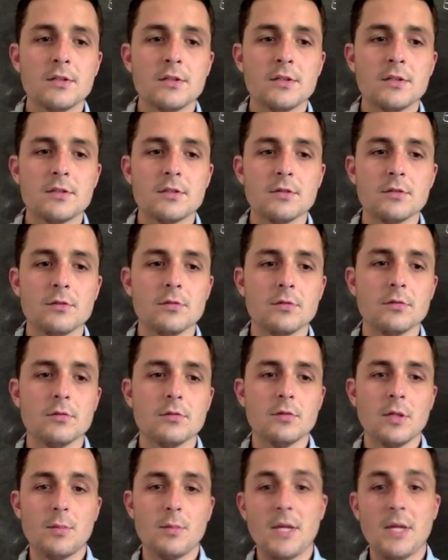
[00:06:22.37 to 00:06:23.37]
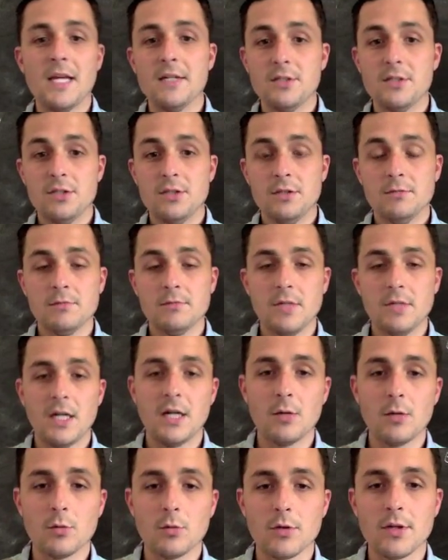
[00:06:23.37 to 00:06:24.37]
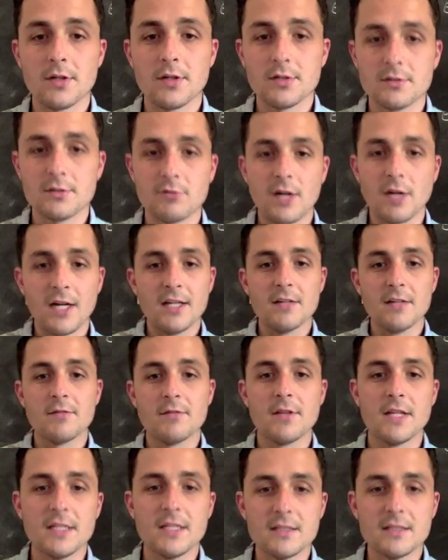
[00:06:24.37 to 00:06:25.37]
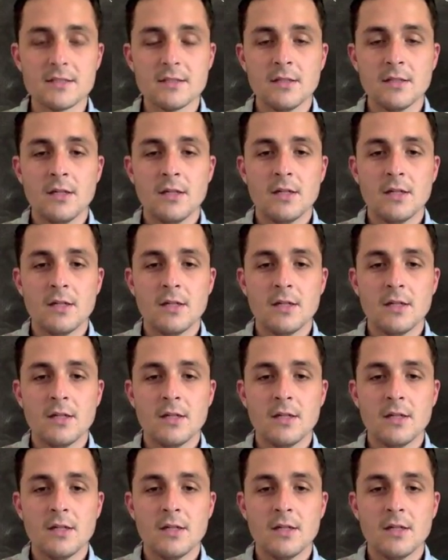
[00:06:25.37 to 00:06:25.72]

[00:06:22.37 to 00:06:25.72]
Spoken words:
to a page where there's a variety of things